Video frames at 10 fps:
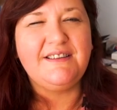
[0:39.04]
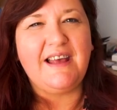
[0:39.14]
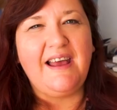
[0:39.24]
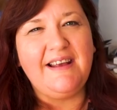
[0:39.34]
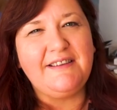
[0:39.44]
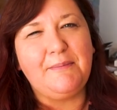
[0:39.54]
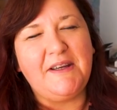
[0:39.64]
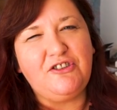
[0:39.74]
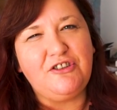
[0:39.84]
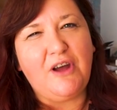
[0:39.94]
So as
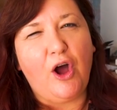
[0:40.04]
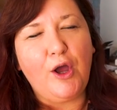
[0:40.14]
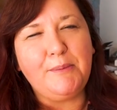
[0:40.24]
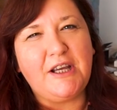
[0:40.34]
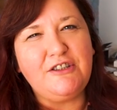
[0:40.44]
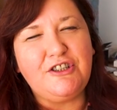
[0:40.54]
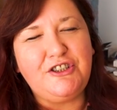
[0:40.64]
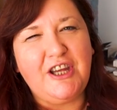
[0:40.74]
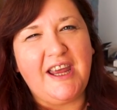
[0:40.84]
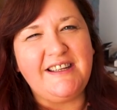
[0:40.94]
mentioned, I'm going to
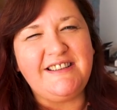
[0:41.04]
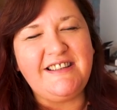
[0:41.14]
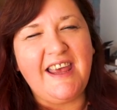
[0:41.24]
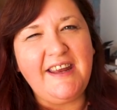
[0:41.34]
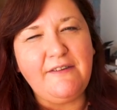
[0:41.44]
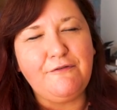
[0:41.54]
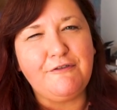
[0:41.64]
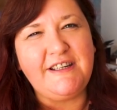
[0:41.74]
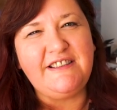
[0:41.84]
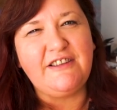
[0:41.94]
share 10
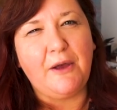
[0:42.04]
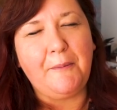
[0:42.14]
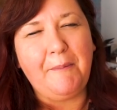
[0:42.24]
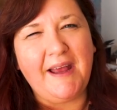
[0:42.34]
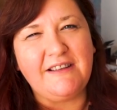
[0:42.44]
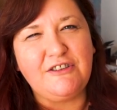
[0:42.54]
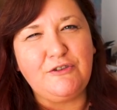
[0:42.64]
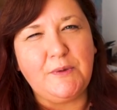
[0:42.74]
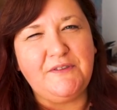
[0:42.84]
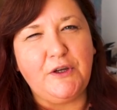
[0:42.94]
free sewing
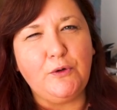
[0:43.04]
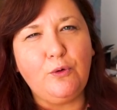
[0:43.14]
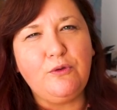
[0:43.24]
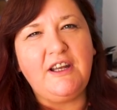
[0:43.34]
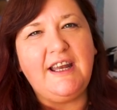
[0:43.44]
patterns with you. All the